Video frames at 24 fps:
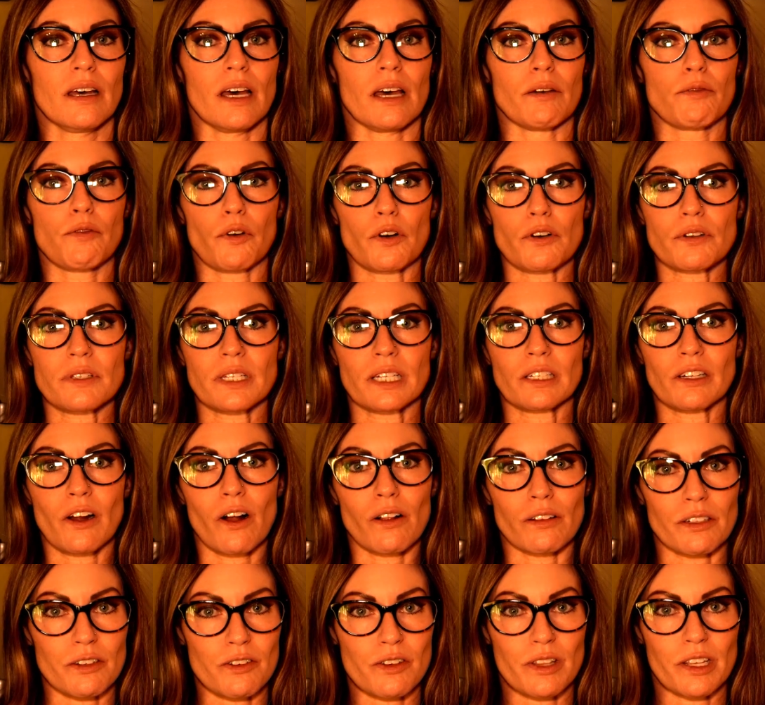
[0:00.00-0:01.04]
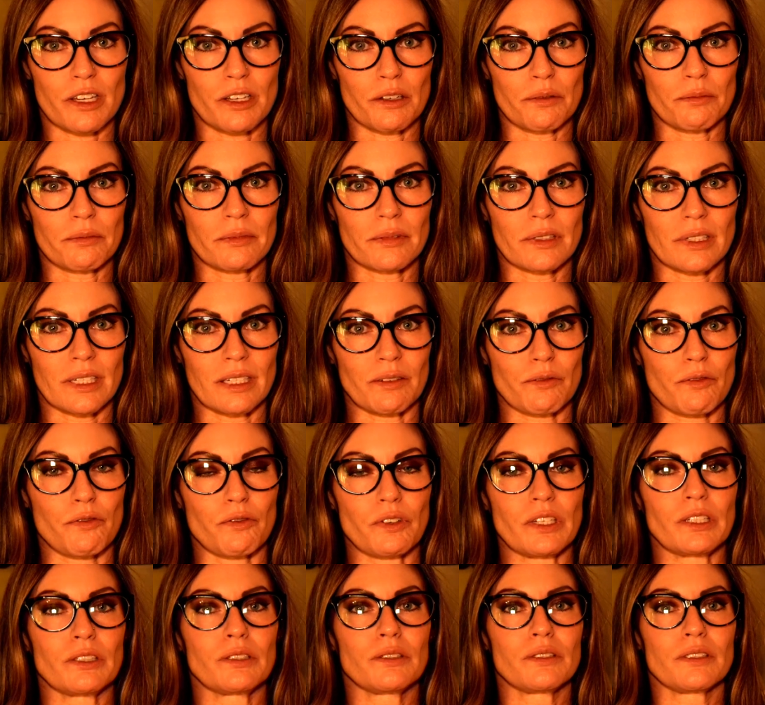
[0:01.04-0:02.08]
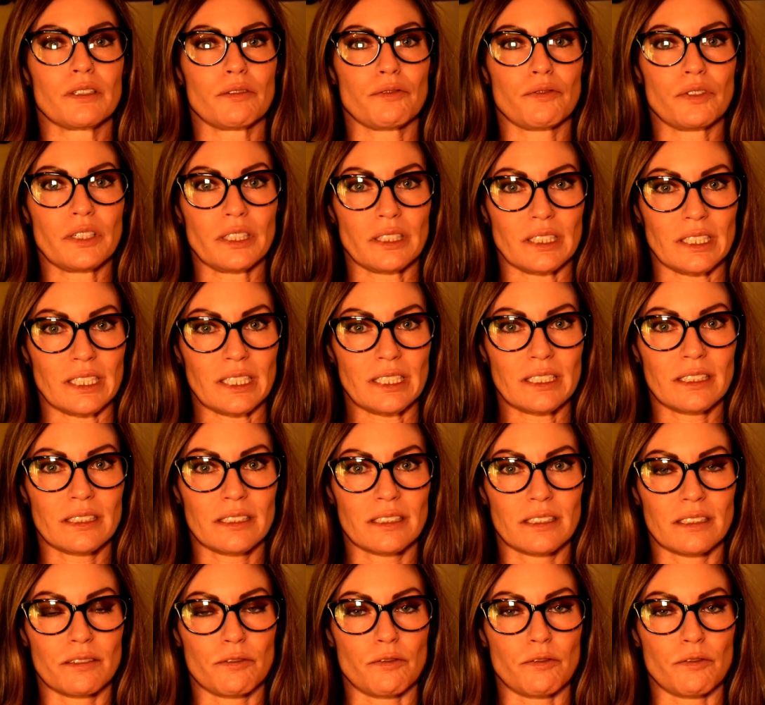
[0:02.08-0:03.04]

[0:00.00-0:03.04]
First, acknowledge them and feel the feeling.